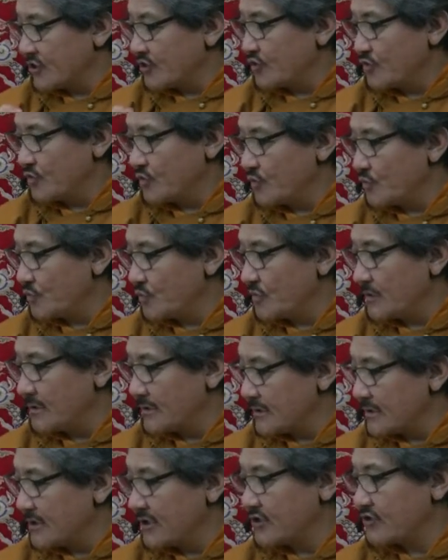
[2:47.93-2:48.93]
to
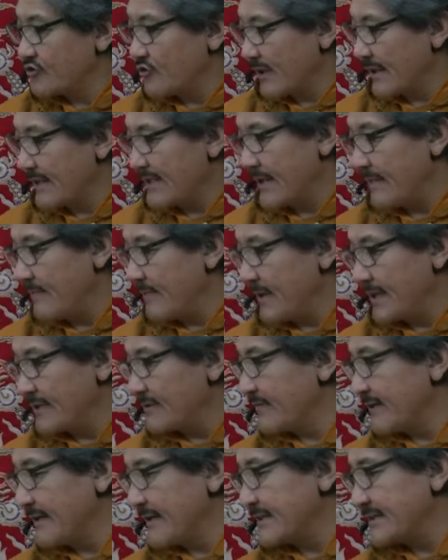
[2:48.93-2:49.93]
destroy them,
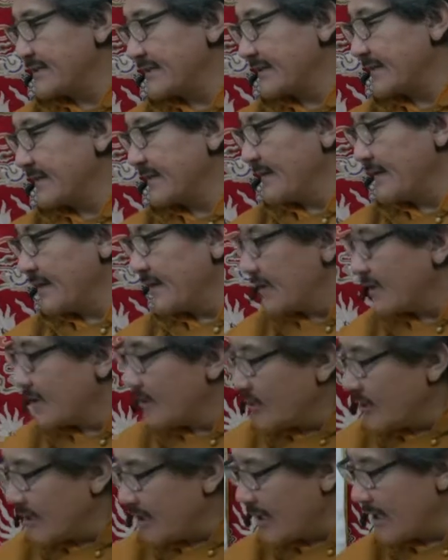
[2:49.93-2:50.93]
otherwise
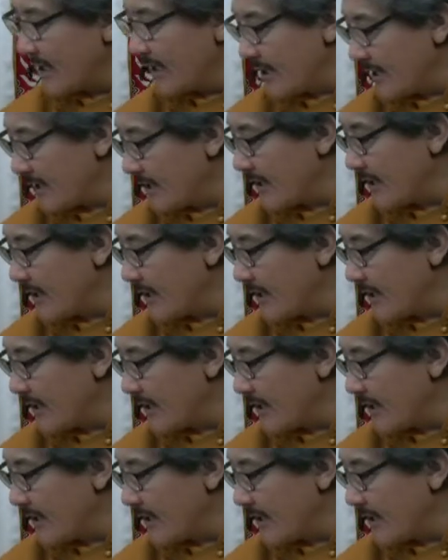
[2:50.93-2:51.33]
uh,